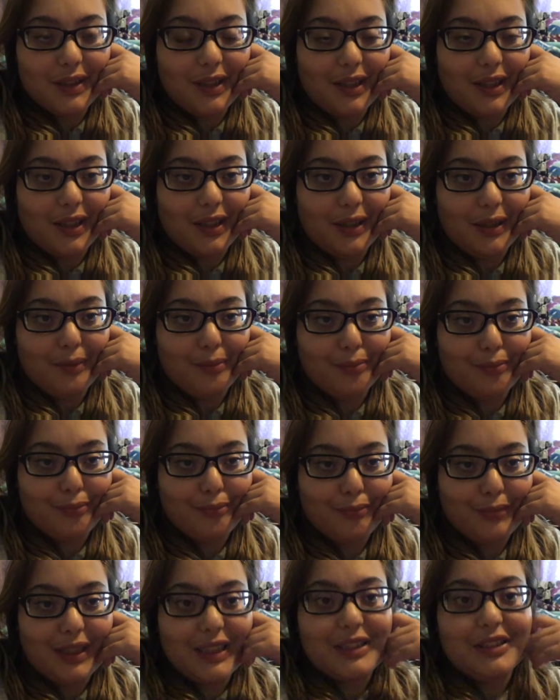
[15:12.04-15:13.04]
um,
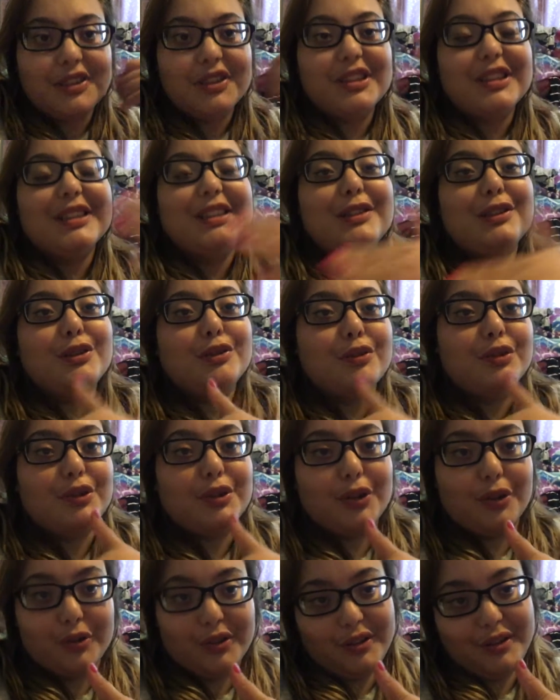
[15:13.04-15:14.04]
enters into
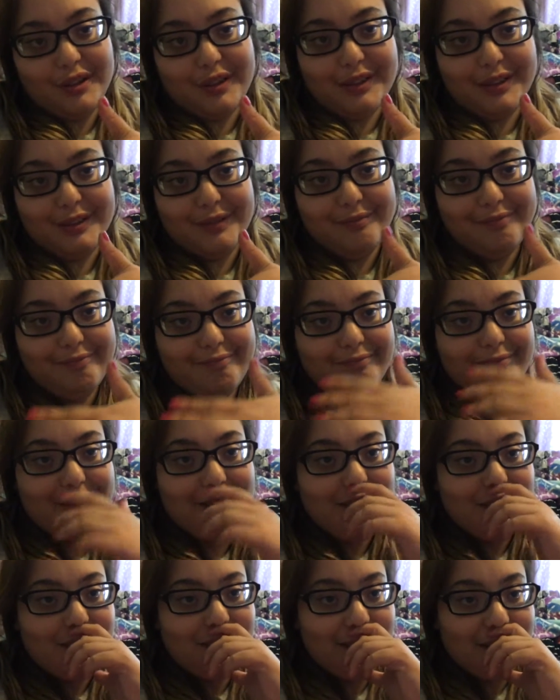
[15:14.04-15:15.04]
adulthood.
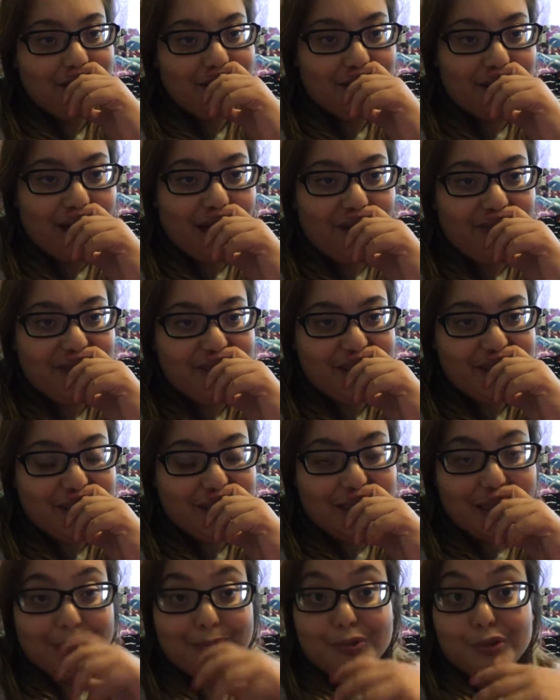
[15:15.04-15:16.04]
Now,
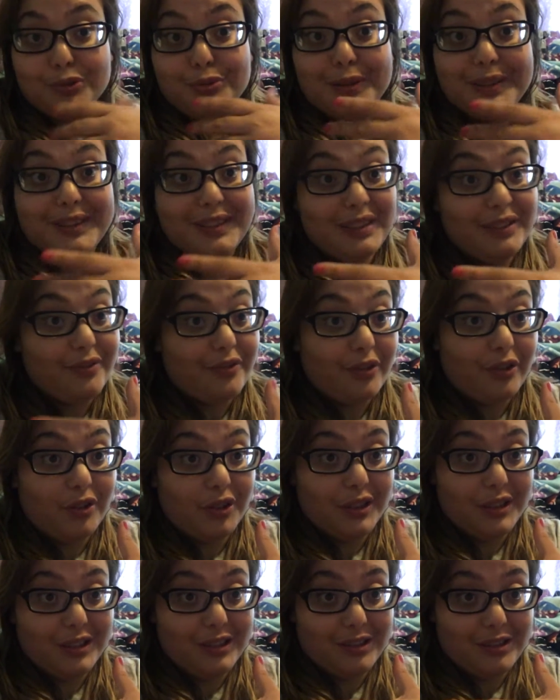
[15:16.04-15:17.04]
obviously, I'm
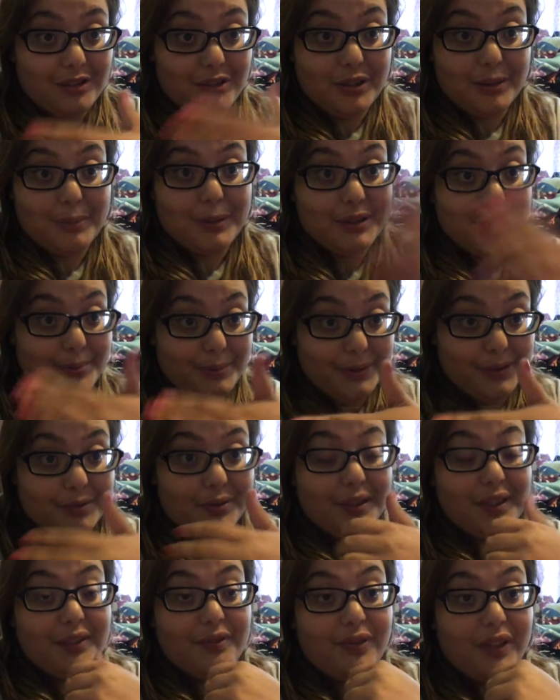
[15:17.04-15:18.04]
24 years old, about to be
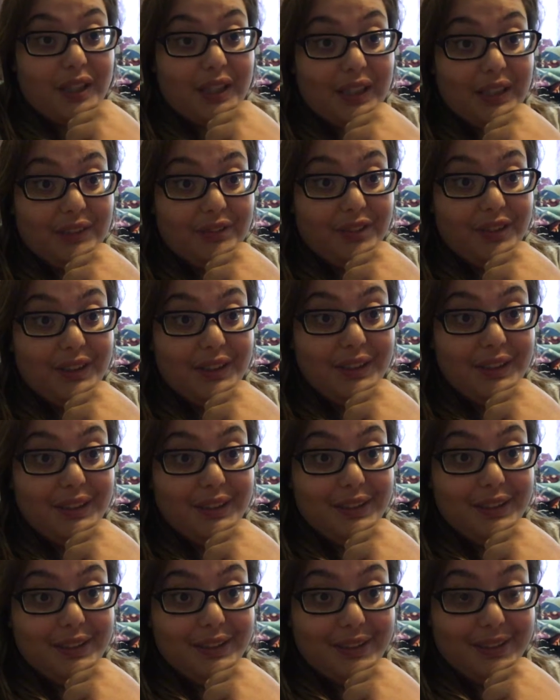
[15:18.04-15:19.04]
25
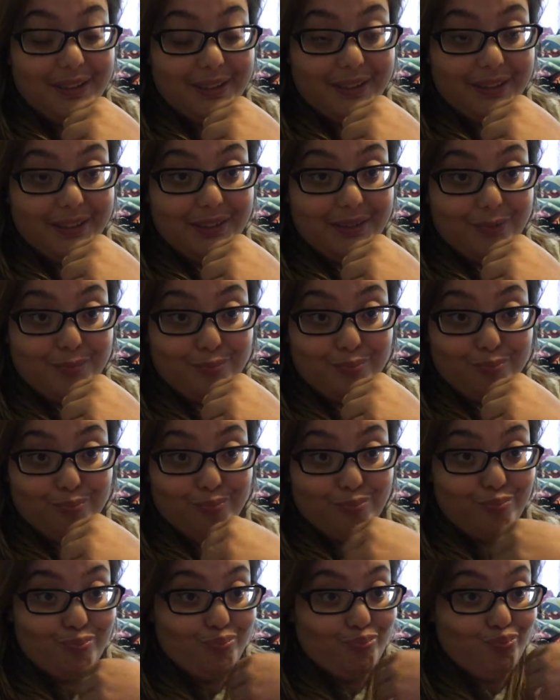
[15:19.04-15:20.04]

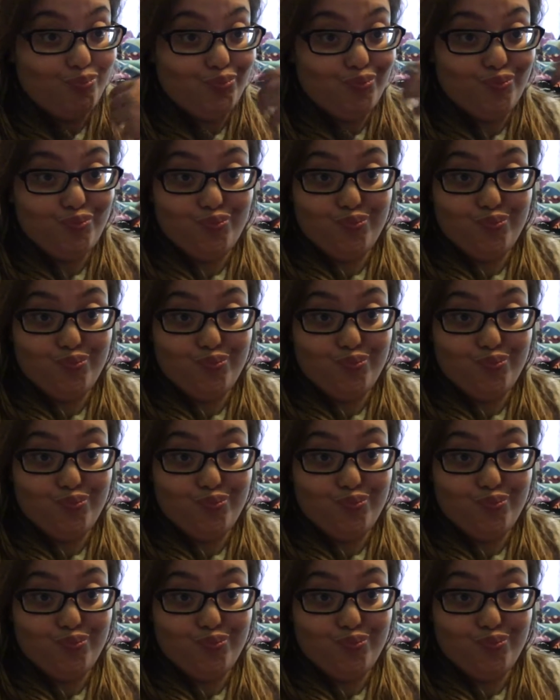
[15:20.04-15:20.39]
in